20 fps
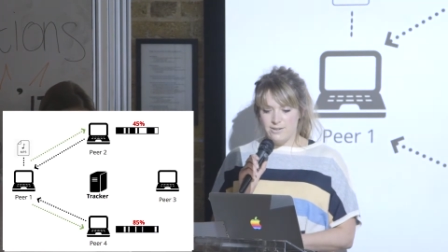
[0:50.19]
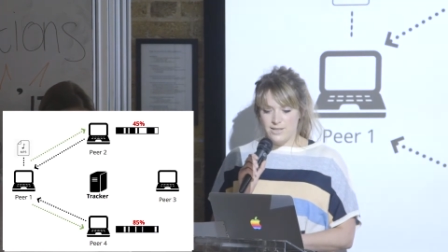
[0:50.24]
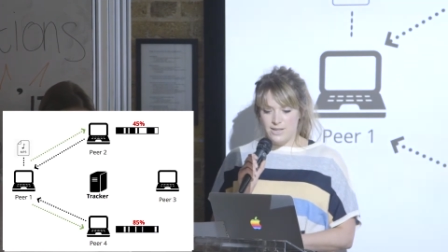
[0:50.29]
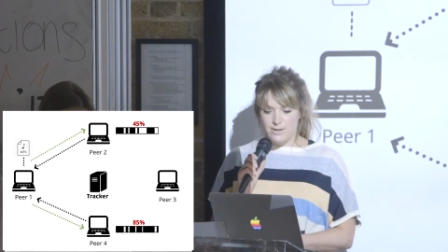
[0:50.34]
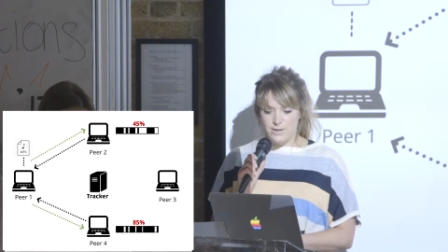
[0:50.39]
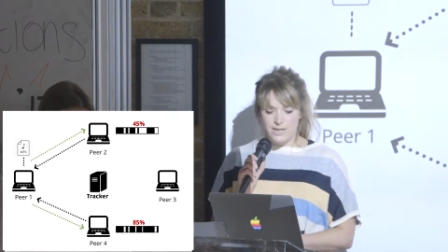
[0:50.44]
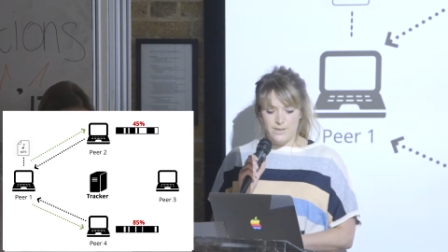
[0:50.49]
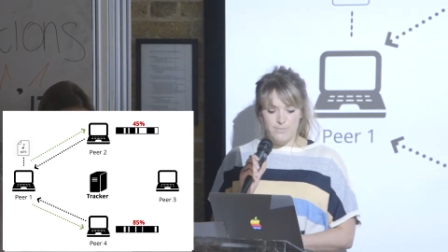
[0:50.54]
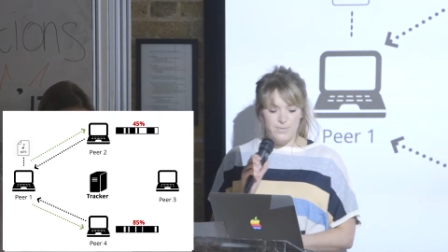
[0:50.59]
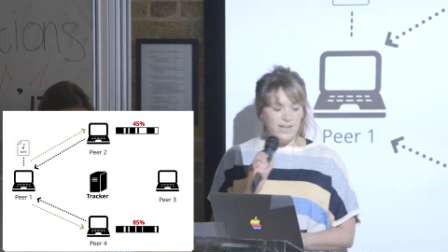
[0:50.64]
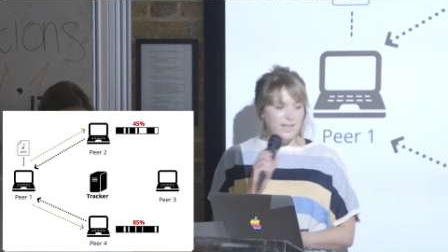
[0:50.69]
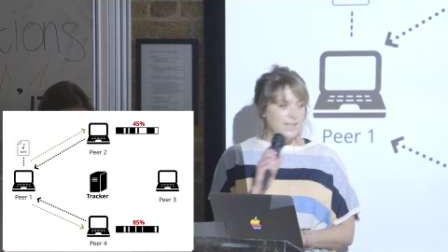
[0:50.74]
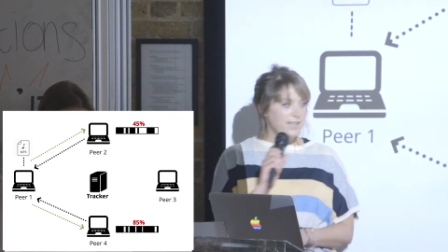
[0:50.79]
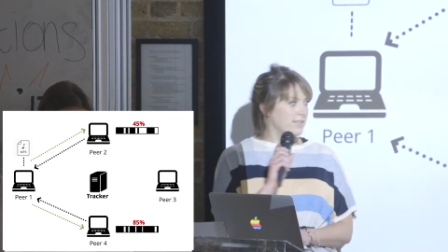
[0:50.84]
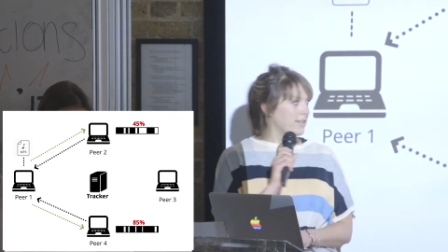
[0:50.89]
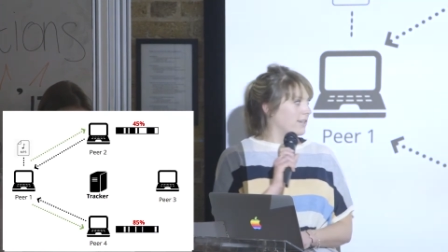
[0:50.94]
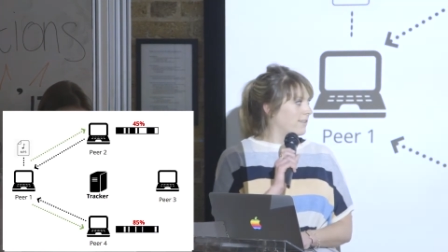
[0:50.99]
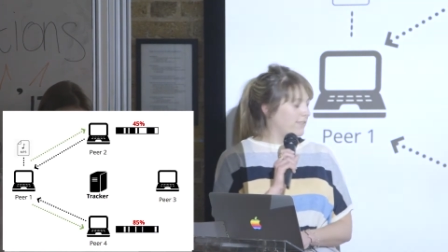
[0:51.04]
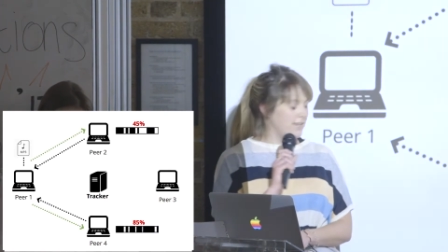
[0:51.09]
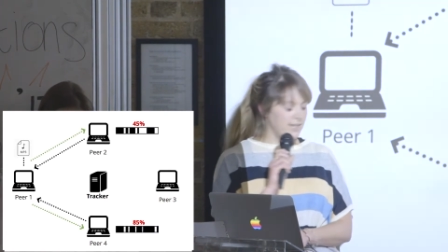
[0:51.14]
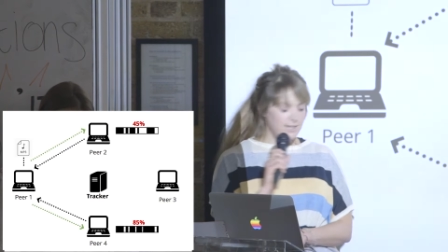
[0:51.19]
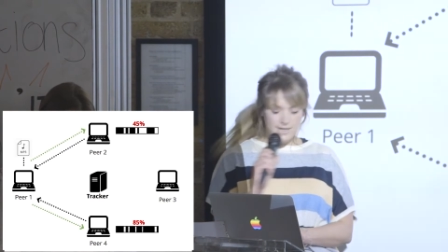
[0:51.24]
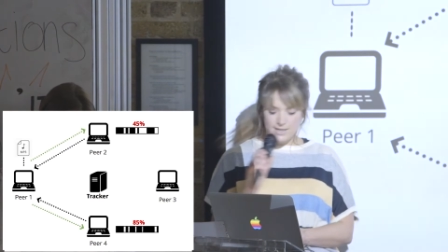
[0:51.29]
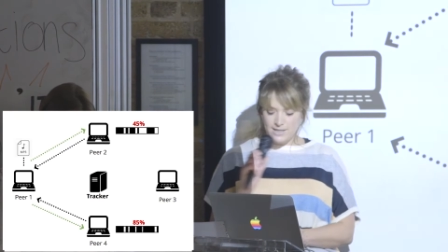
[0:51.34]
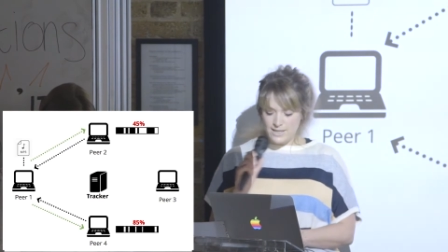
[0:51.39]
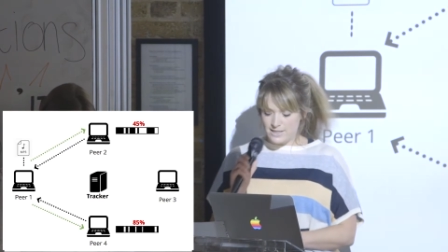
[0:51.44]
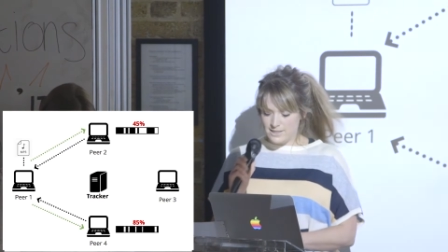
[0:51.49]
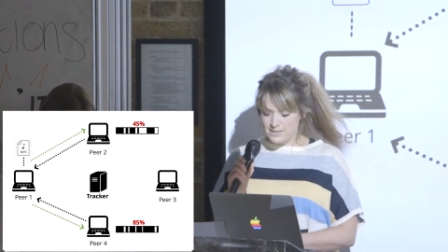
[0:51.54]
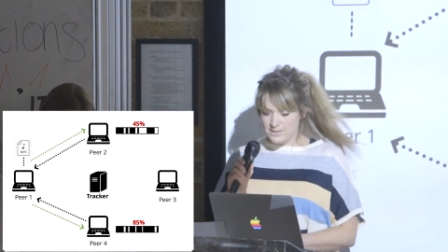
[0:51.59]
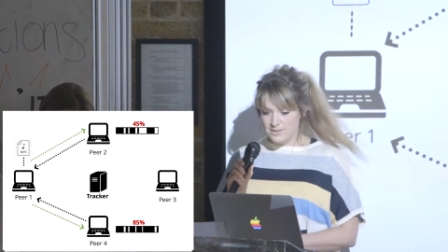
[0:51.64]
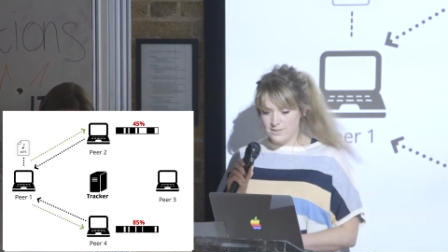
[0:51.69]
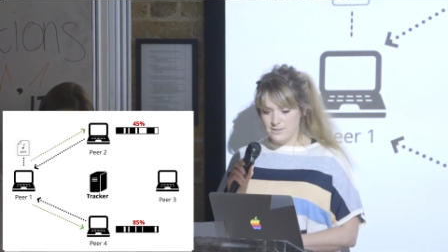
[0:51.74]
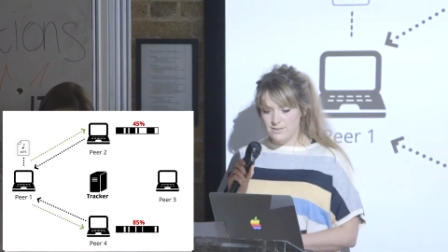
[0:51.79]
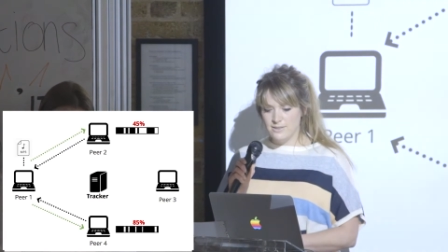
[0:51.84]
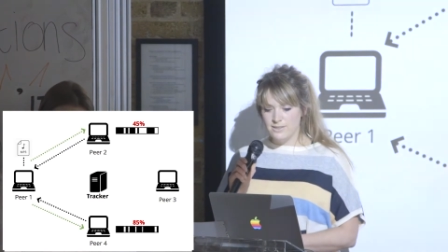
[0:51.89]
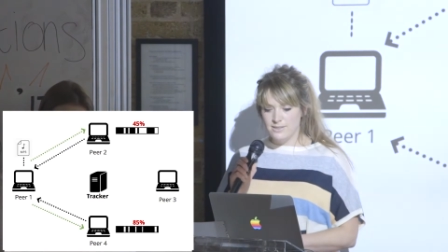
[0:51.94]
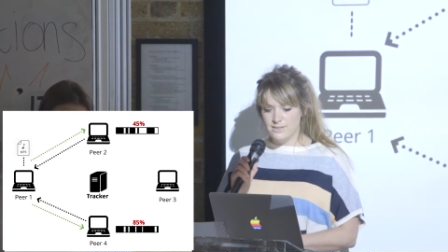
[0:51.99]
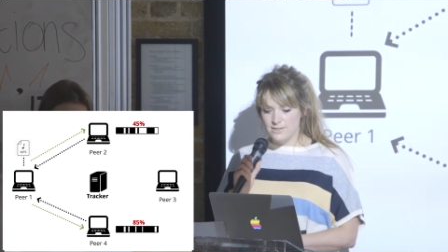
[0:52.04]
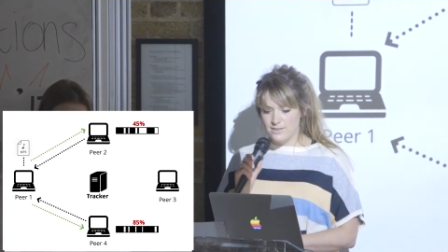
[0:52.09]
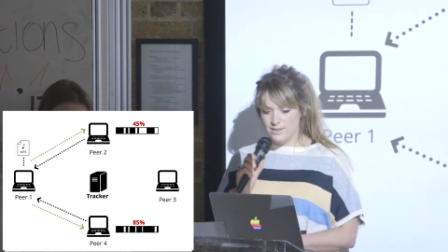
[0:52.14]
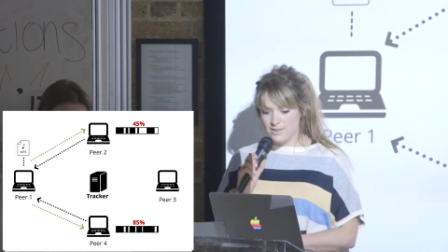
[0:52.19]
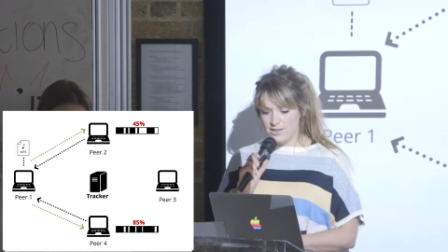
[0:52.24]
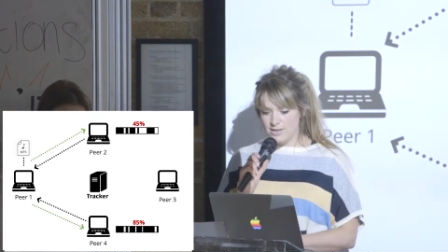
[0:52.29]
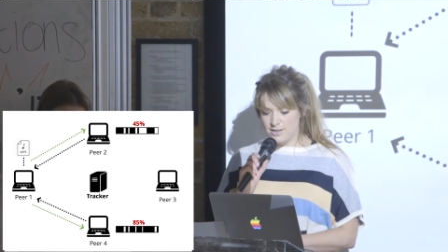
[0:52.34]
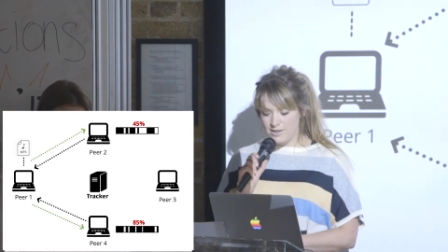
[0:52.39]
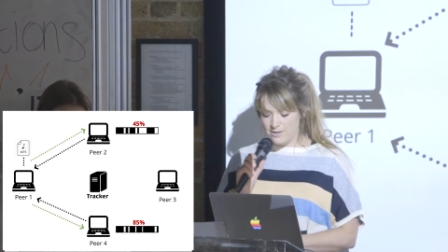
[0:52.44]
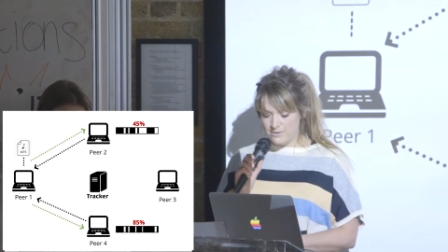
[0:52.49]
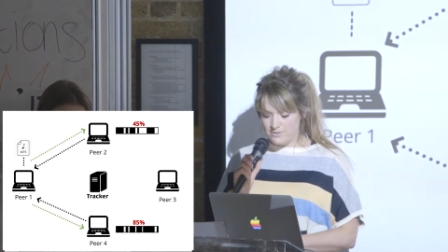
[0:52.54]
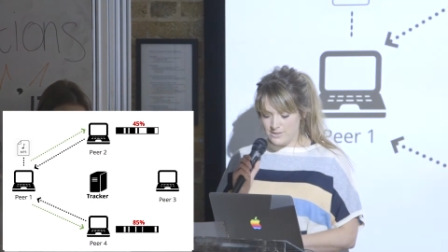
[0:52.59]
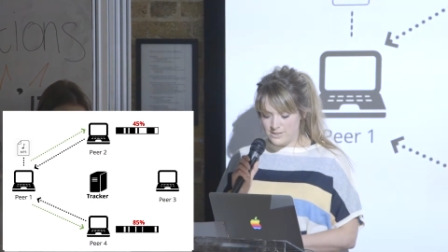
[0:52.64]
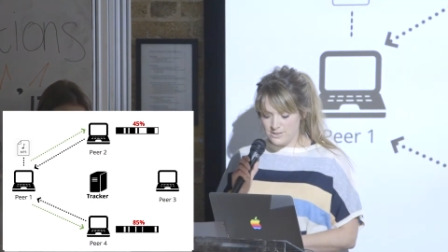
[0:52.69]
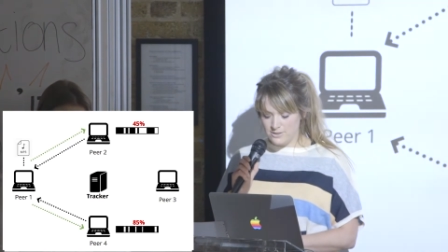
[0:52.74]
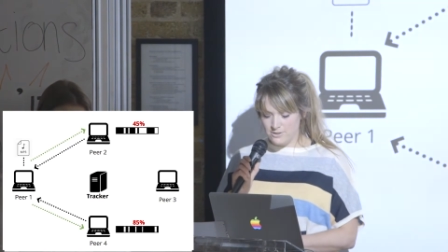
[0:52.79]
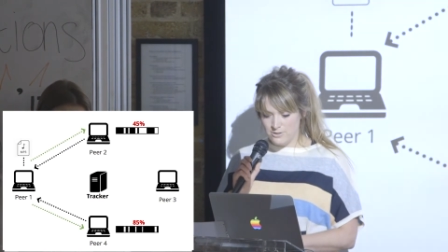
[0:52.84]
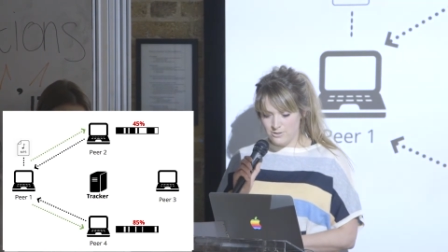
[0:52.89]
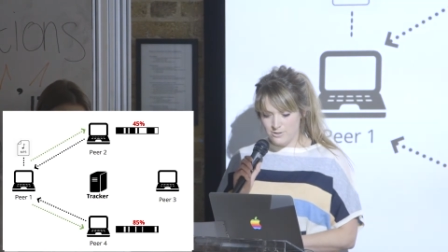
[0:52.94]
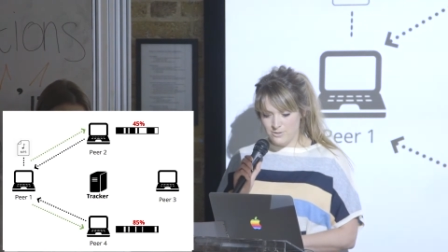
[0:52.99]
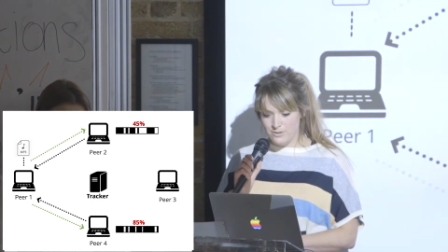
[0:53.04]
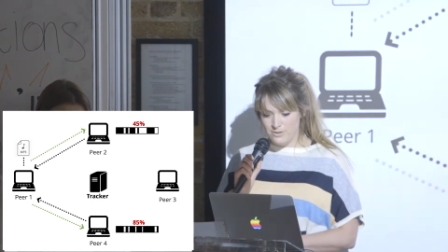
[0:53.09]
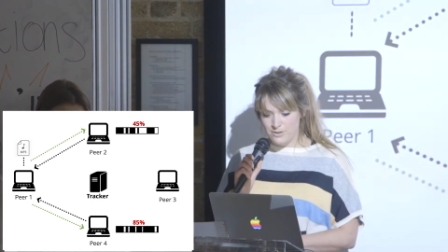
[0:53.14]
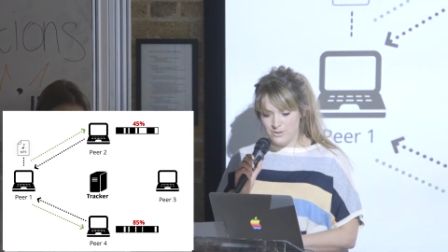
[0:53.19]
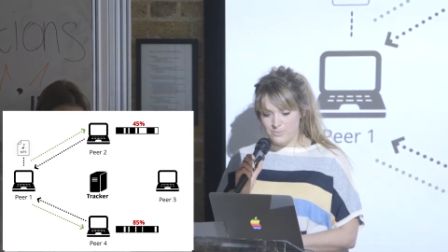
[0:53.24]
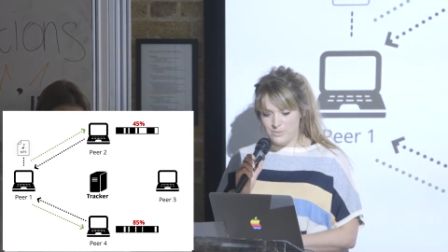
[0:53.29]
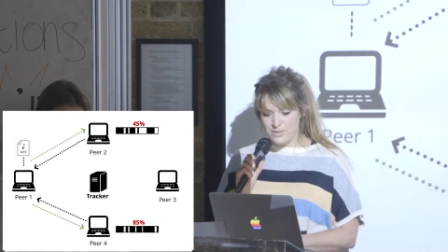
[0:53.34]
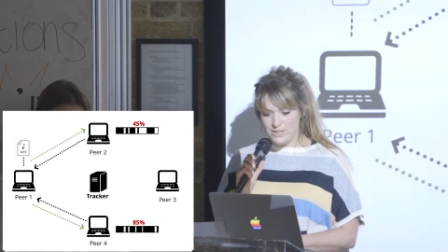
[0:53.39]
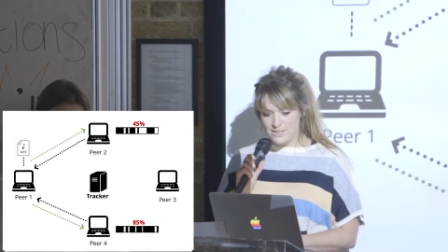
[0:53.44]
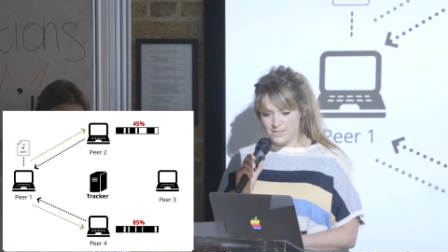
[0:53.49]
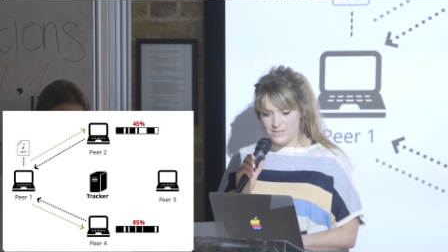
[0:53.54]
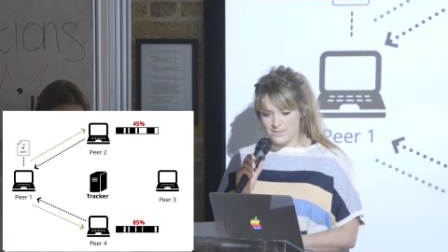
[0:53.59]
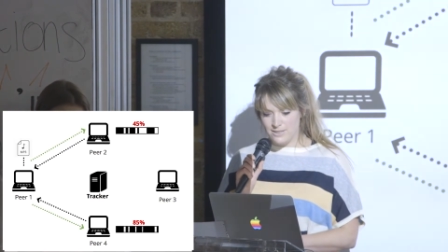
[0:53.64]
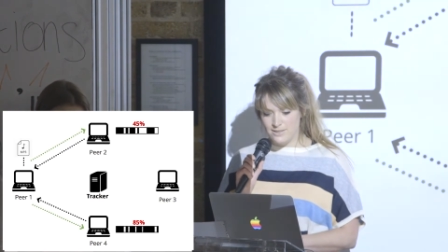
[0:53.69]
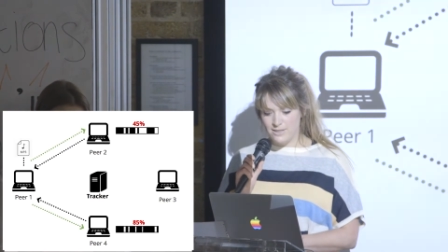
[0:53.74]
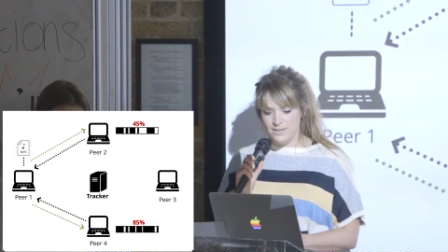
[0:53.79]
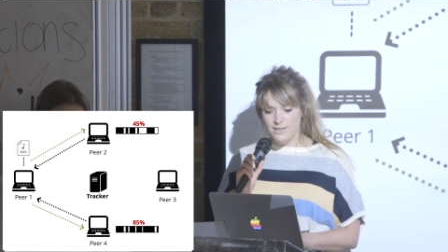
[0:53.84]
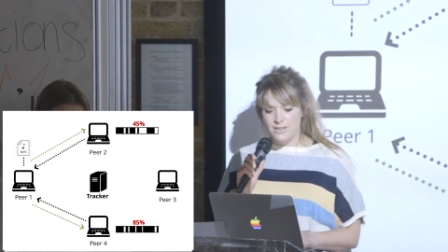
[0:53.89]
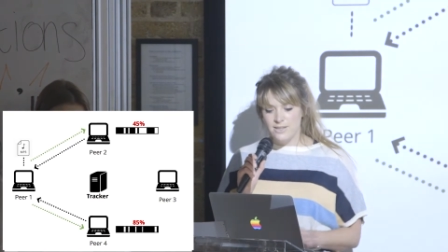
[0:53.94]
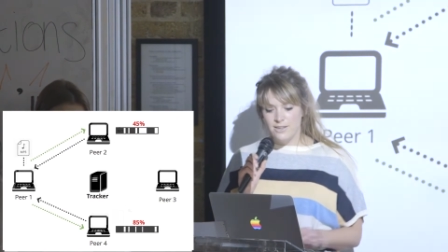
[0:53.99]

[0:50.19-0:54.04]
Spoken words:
they can make a direct connection to the original person,